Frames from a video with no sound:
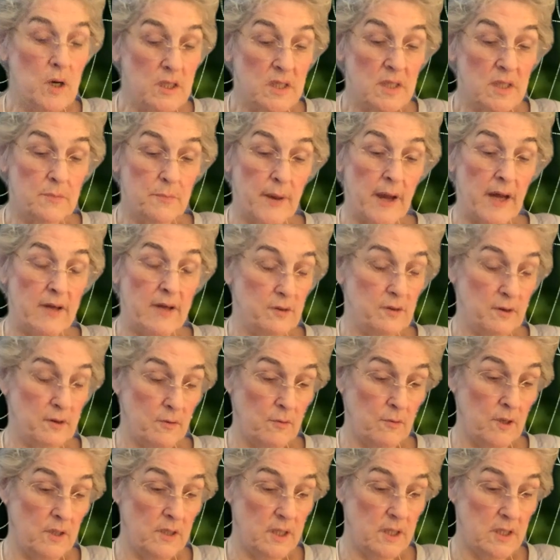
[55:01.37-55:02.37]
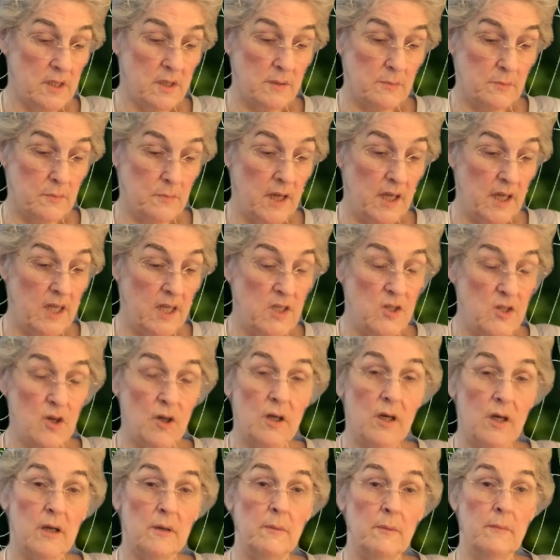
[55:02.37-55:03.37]
Patrick once, he
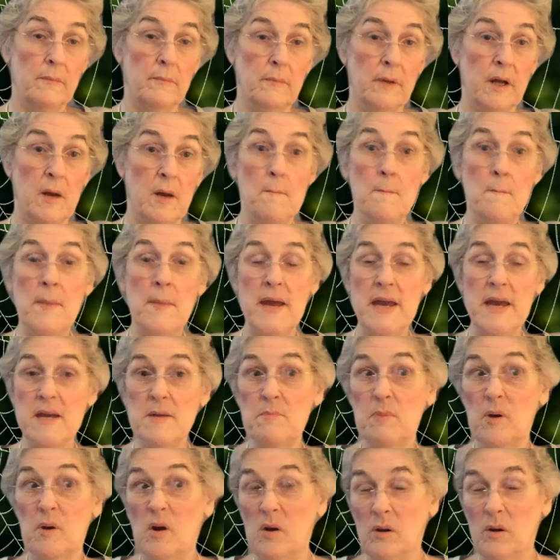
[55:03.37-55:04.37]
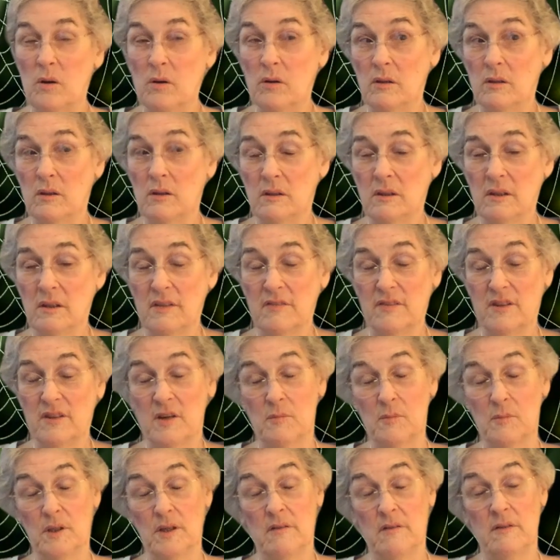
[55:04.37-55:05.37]
took a maypole, if you can
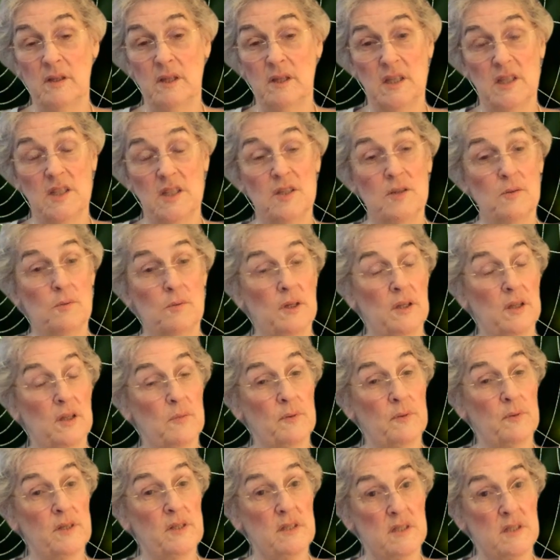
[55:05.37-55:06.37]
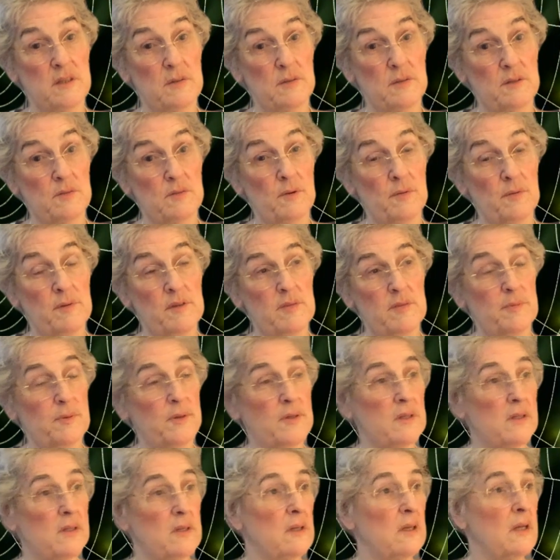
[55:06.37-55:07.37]
believe it, into one of the prisons. It was a women's
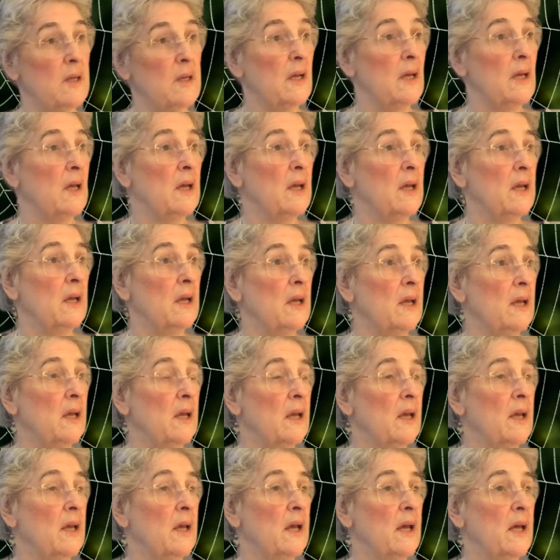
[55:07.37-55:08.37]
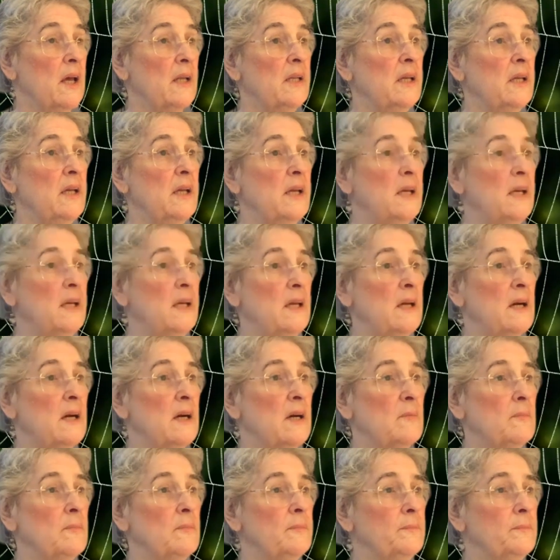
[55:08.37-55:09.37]
prison. And
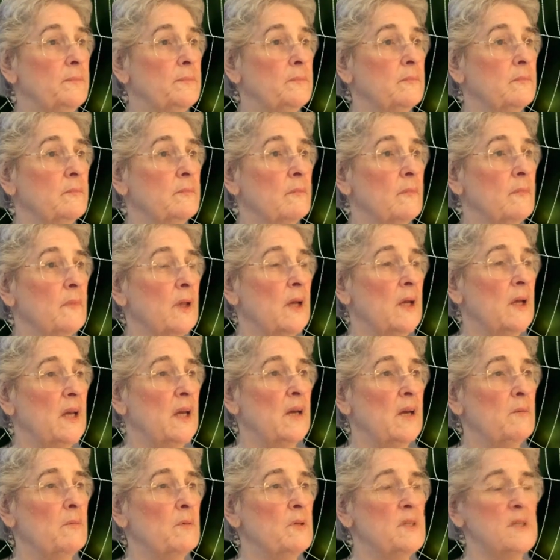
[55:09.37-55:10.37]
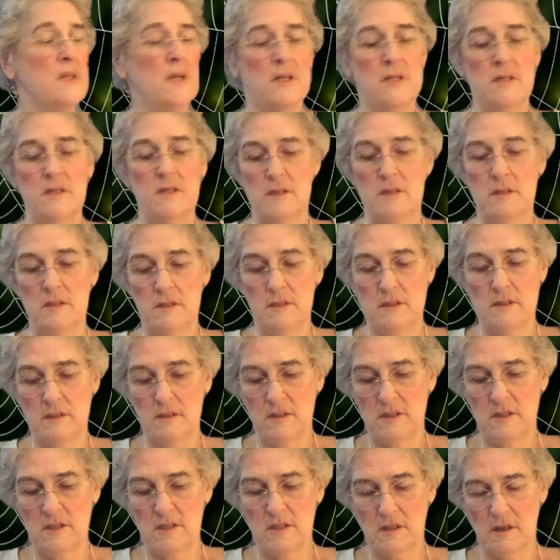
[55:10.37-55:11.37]
it was a
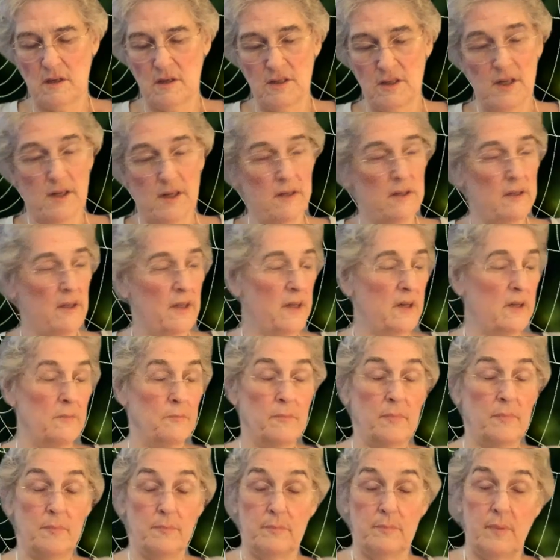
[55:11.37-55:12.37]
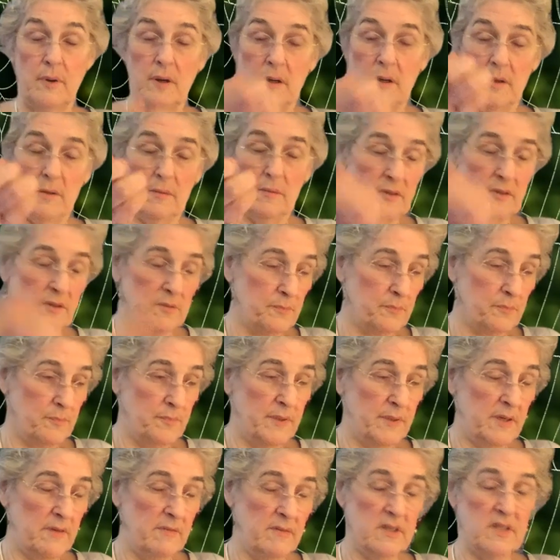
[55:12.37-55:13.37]
disarticulated, it was
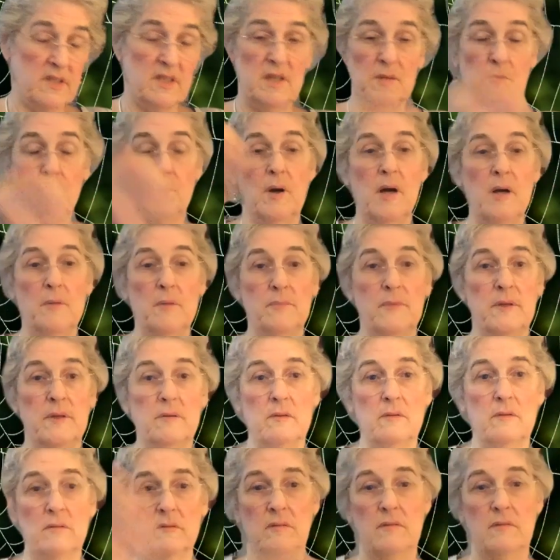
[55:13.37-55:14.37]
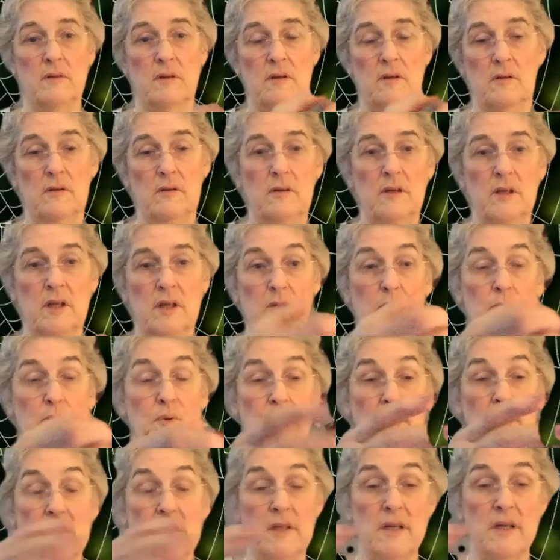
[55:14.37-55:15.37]
PVC pipe that, he could
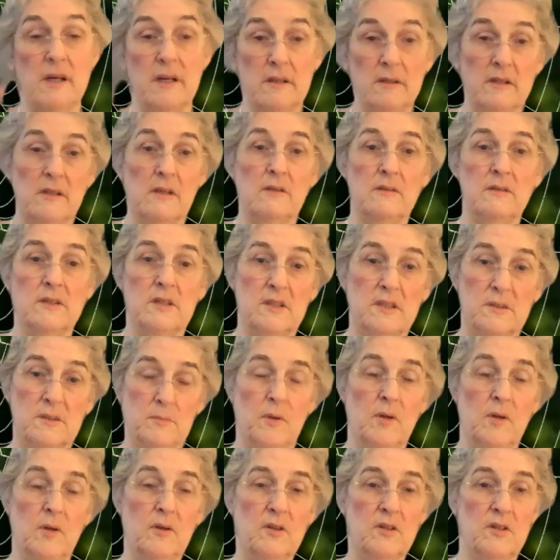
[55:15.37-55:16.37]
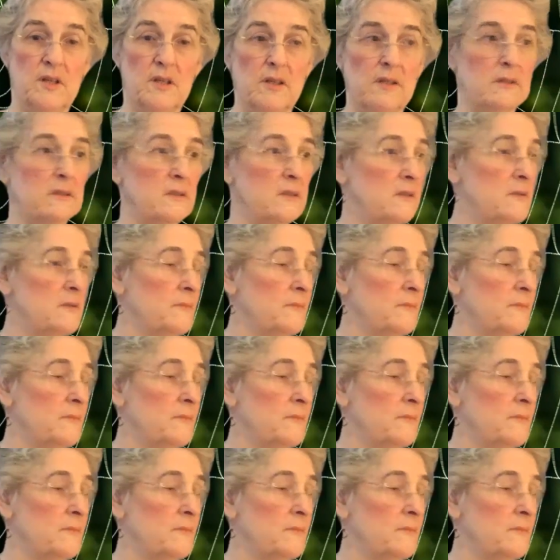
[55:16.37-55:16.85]
break down, into smaller chunks.